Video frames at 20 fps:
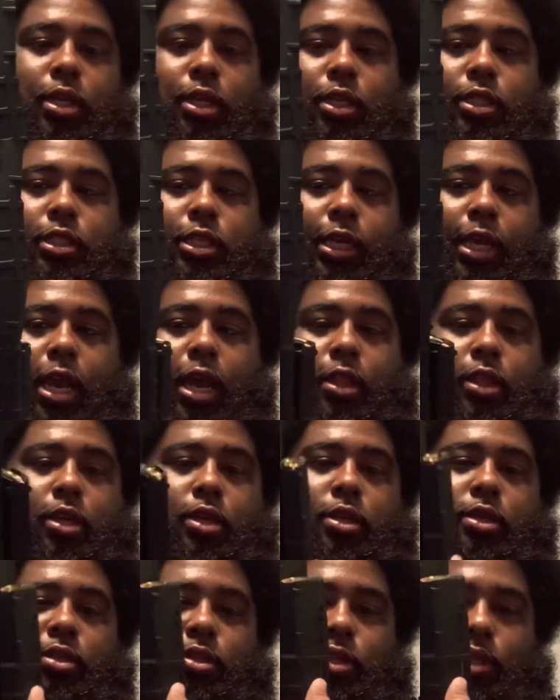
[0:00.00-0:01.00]
together,
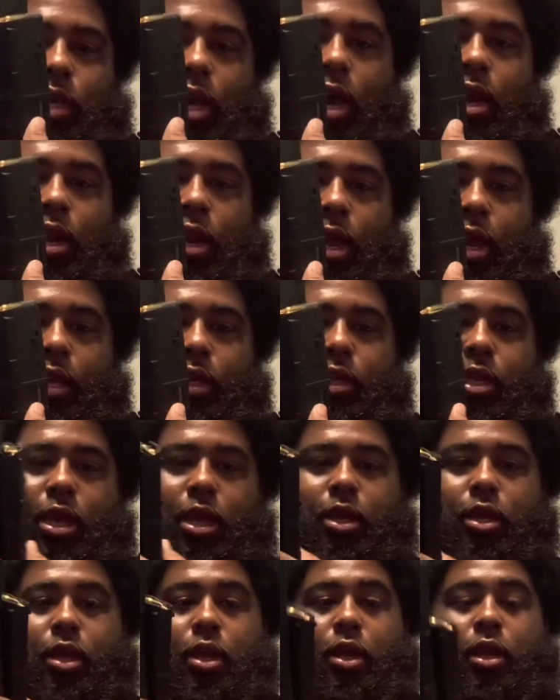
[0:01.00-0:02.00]
kind of like that.
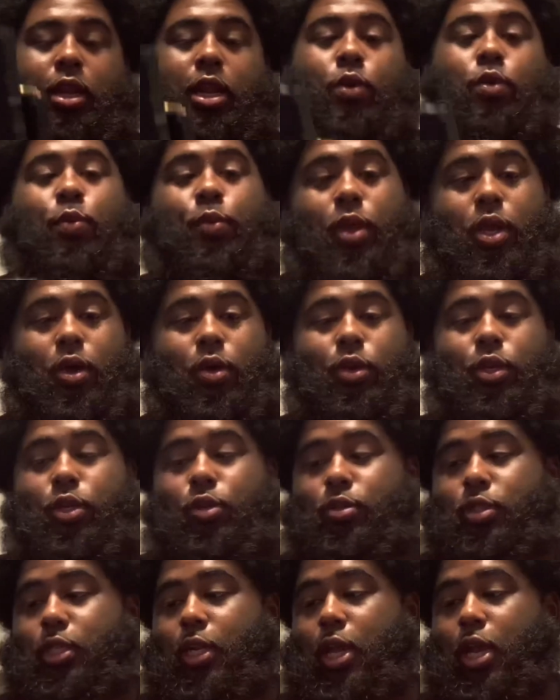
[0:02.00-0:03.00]
And what we're going to
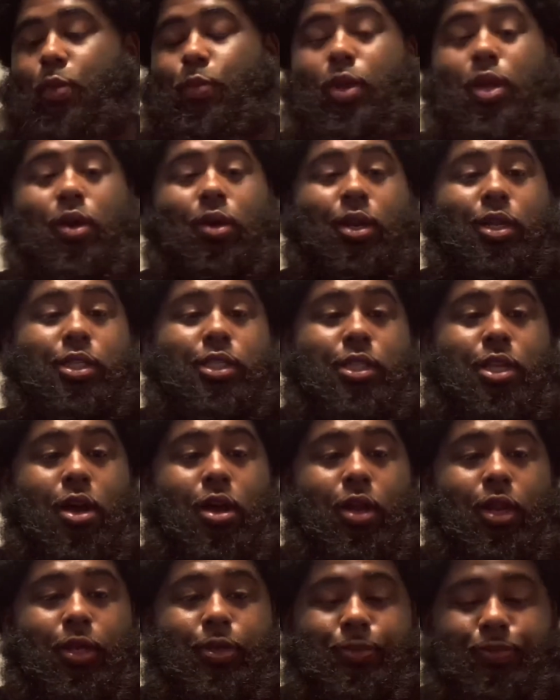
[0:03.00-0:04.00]
do today, we're going to
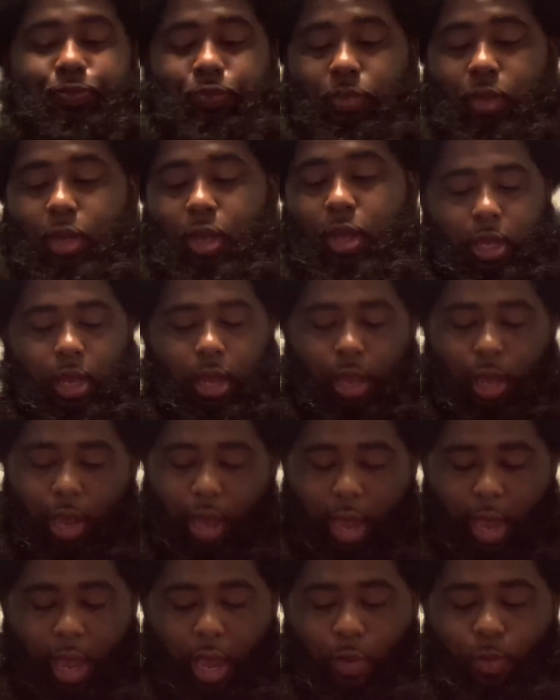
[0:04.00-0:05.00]
install it.
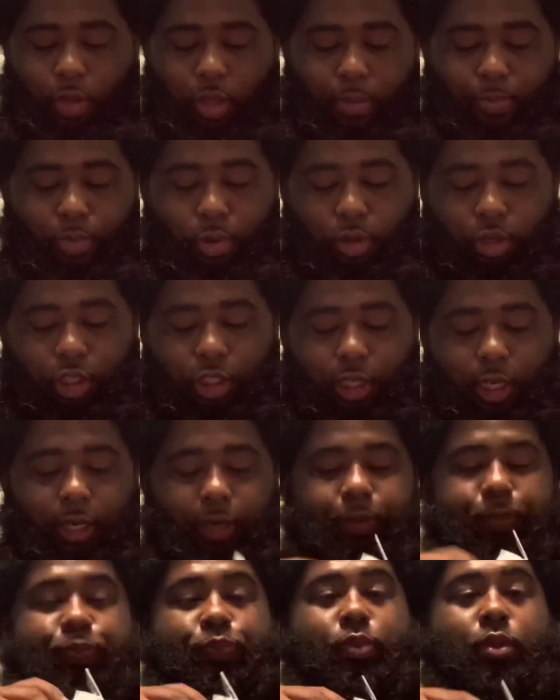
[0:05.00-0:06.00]
I ain't with the bullshit.
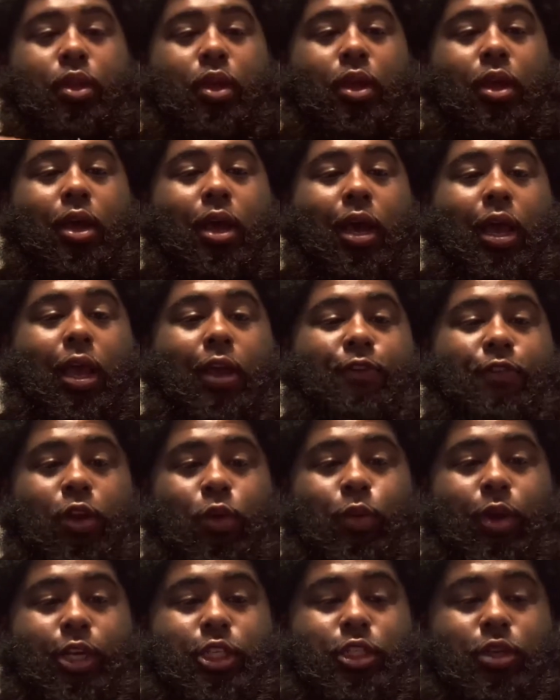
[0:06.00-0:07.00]
I ain't finna
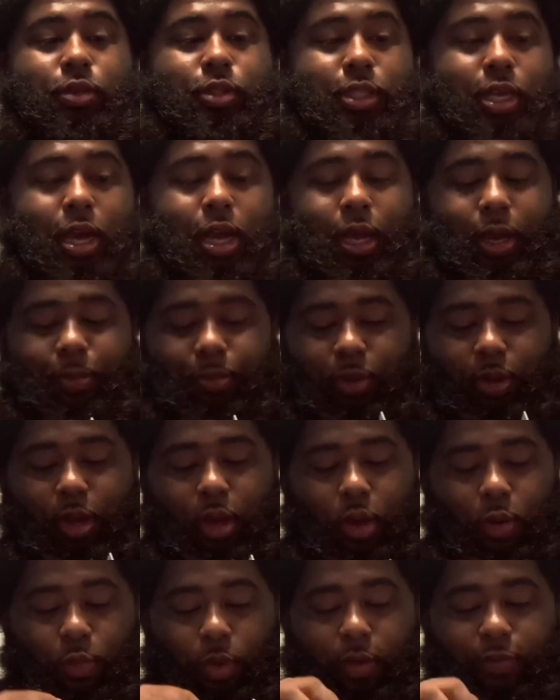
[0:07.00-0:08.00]
waste your time.
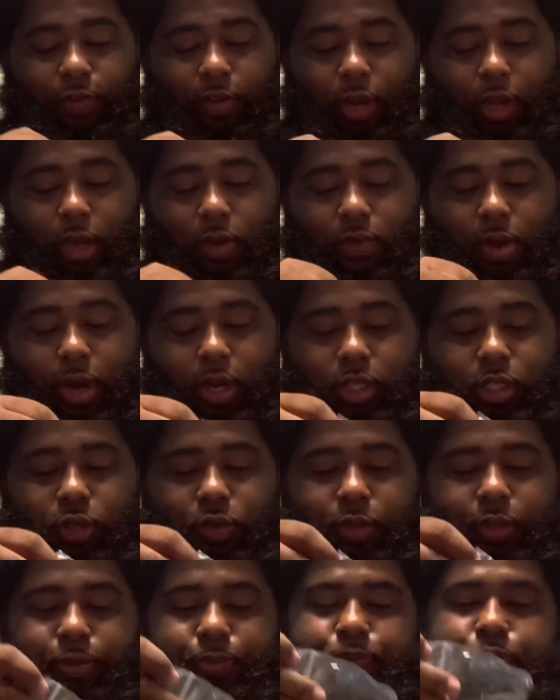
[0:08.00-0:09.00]
We finna get right into
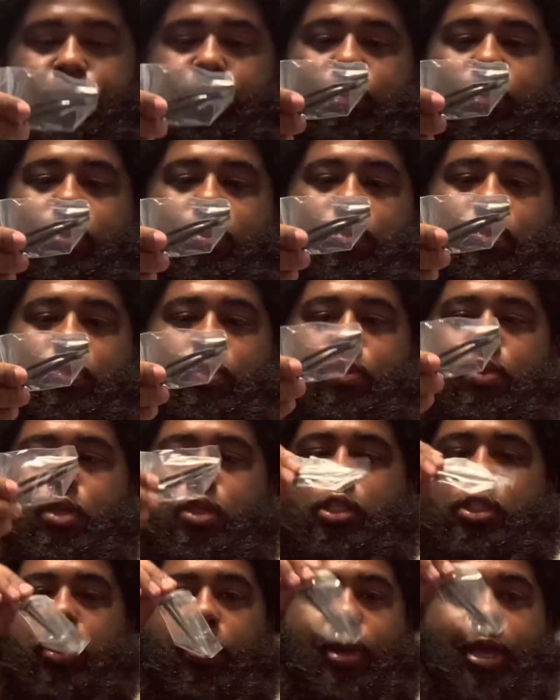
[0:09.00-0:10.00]
it.
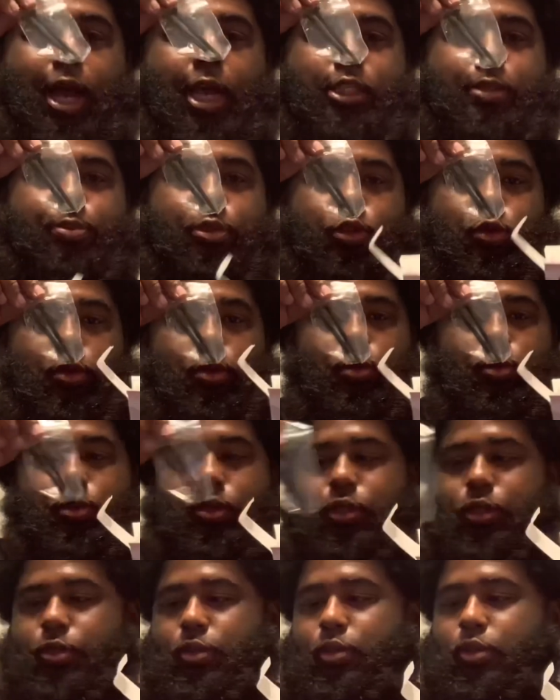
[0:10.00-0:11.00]
So we got some
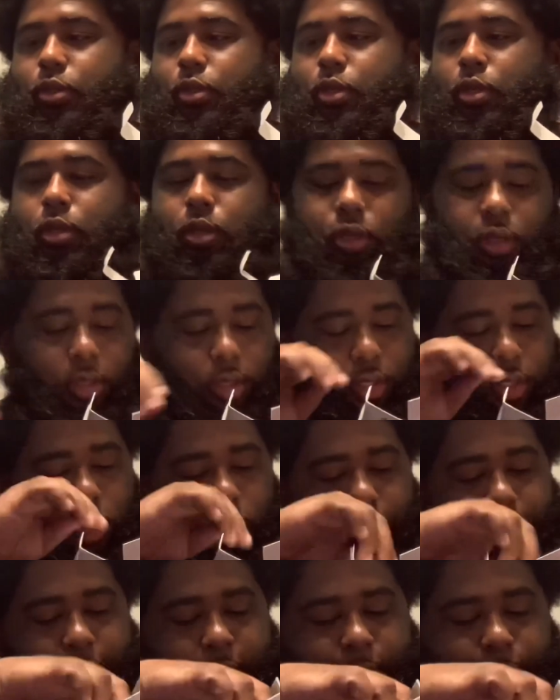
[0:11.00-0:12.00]
screws. It's
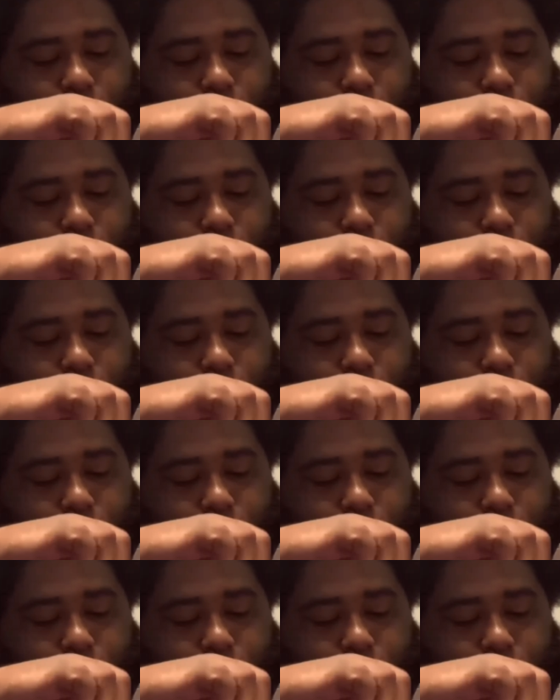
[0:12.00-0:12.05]
gonna be some